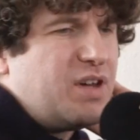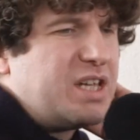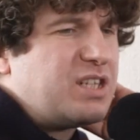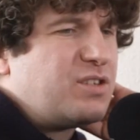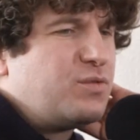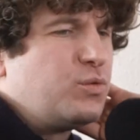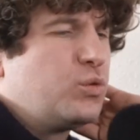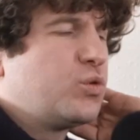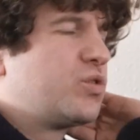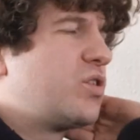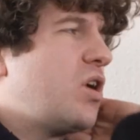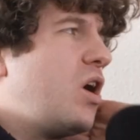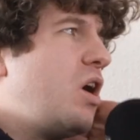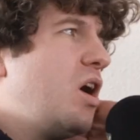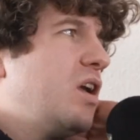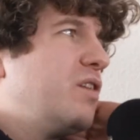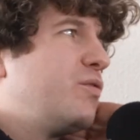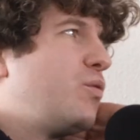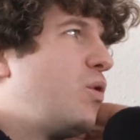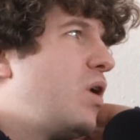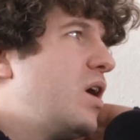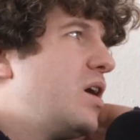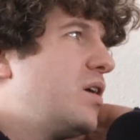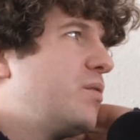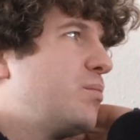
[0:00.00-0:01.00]
festival was Isle
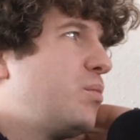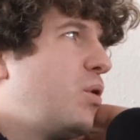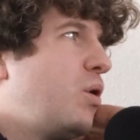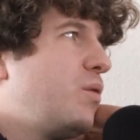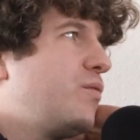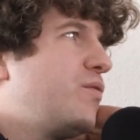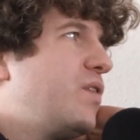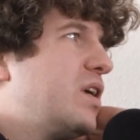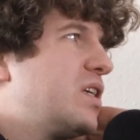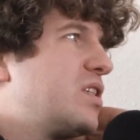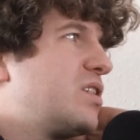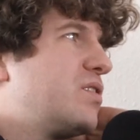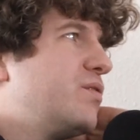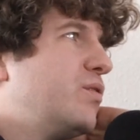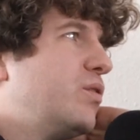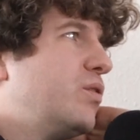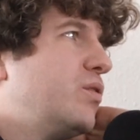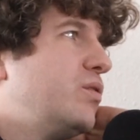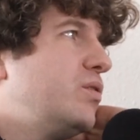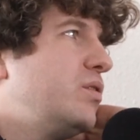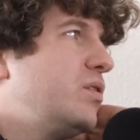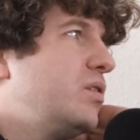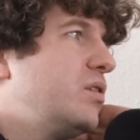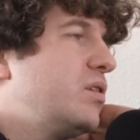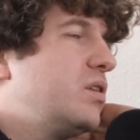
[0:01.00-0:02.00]
of Wight Pop
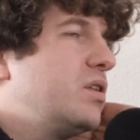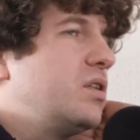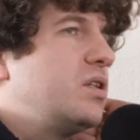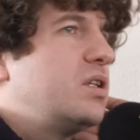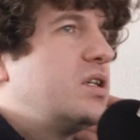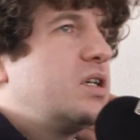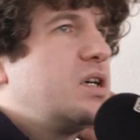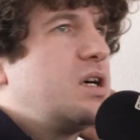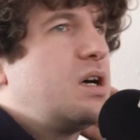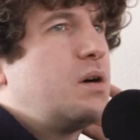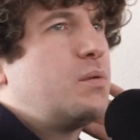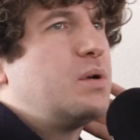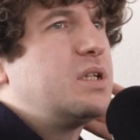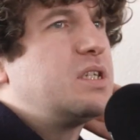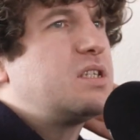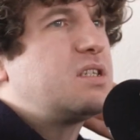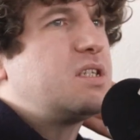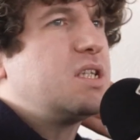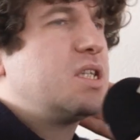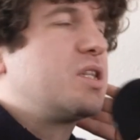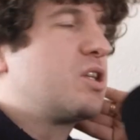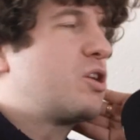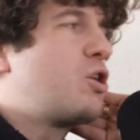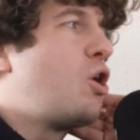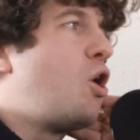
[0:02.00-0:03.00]
Festival. I went to
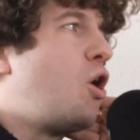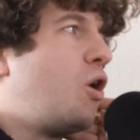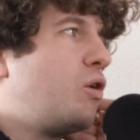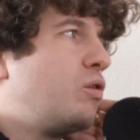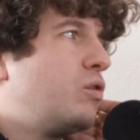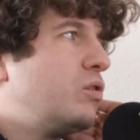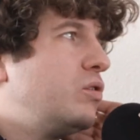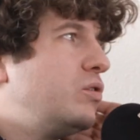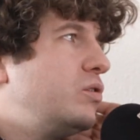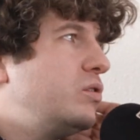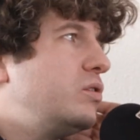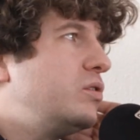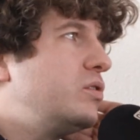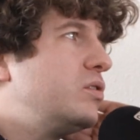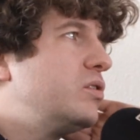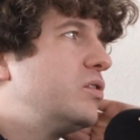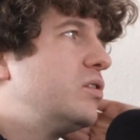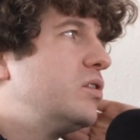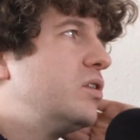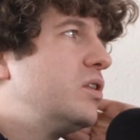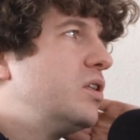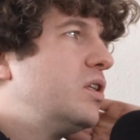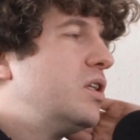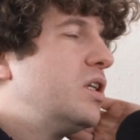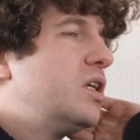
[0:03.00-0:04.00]
see the Coral,
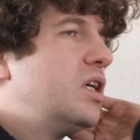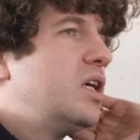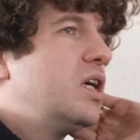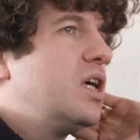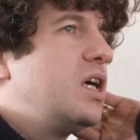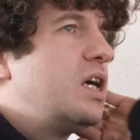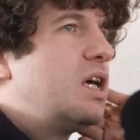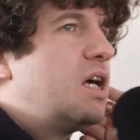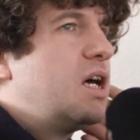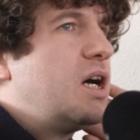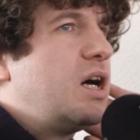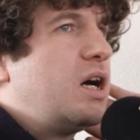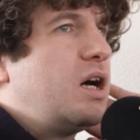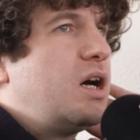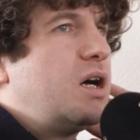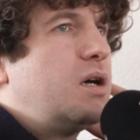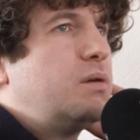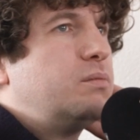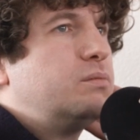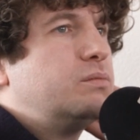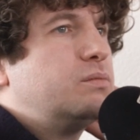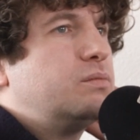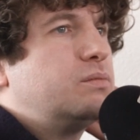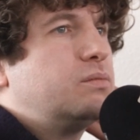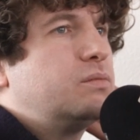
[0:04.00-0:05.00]

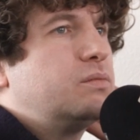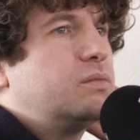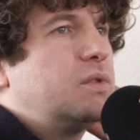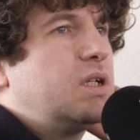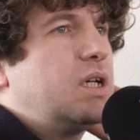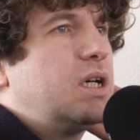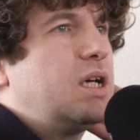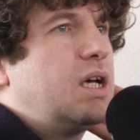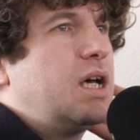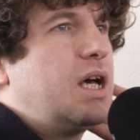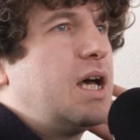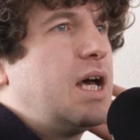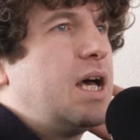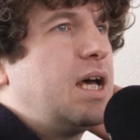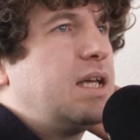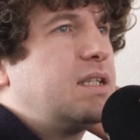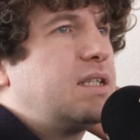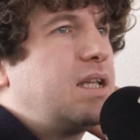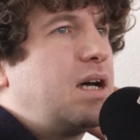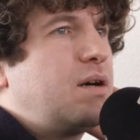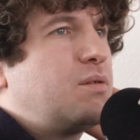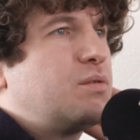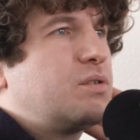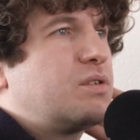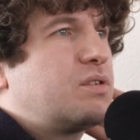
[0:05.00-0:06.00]
and
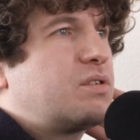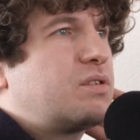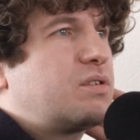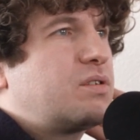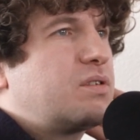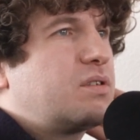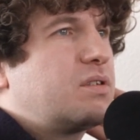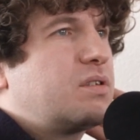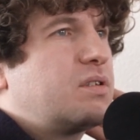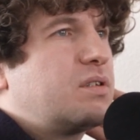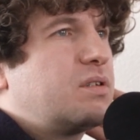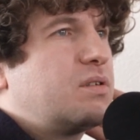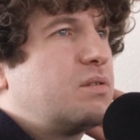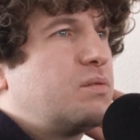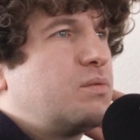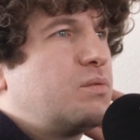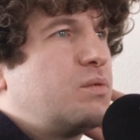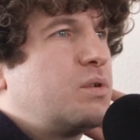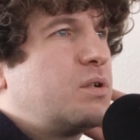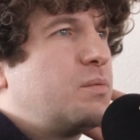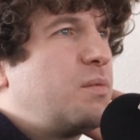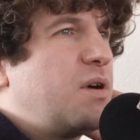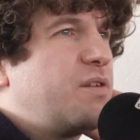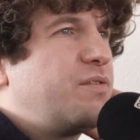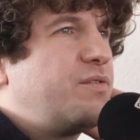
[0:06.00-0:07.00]
that was
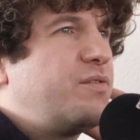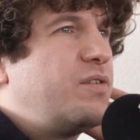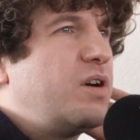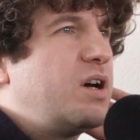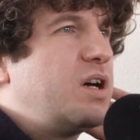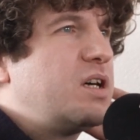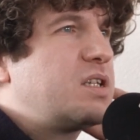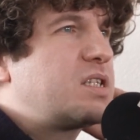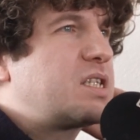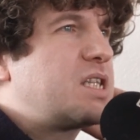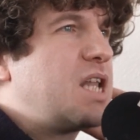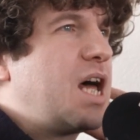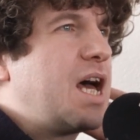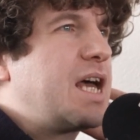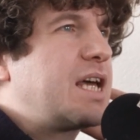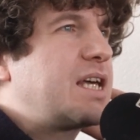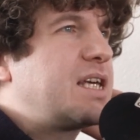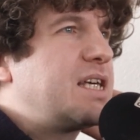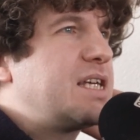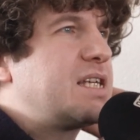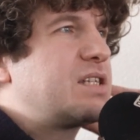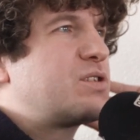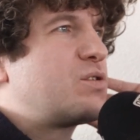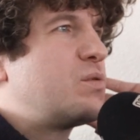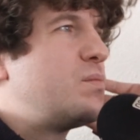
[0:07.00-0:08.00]
one of my first
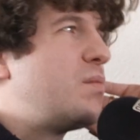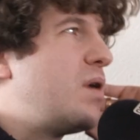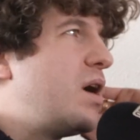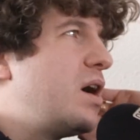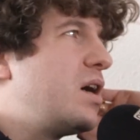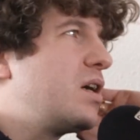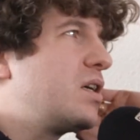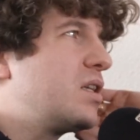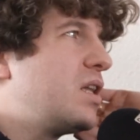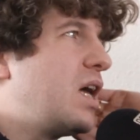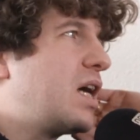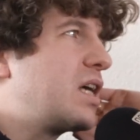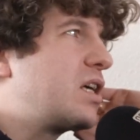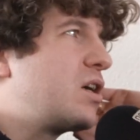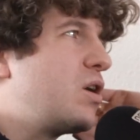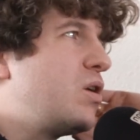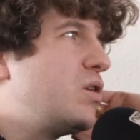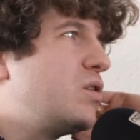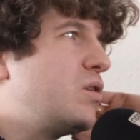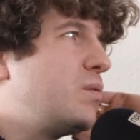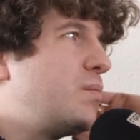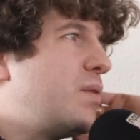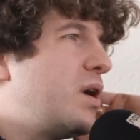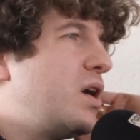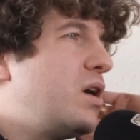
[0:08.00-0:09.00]
gigs on my
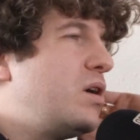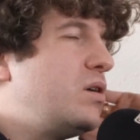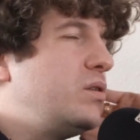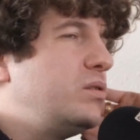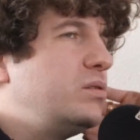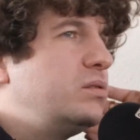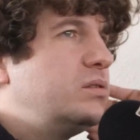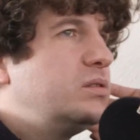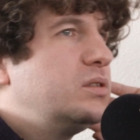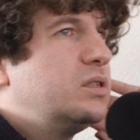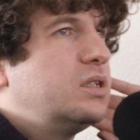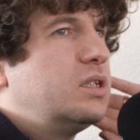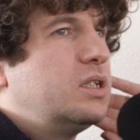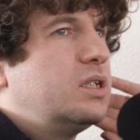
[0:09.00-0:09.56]
going on my own.